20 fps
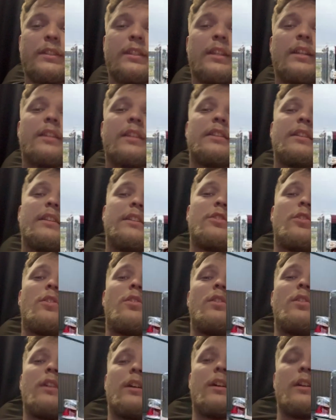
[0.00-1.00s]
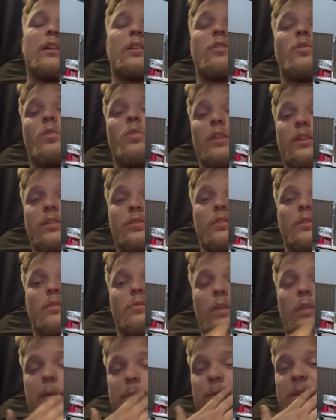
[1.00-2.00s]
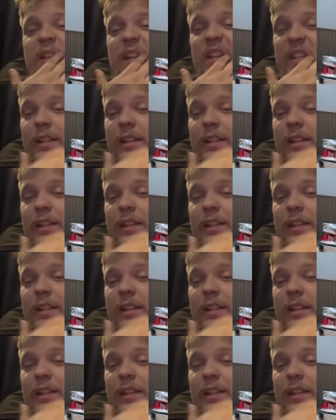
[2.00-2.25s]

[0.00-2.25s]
I think they told, uh, according to the website,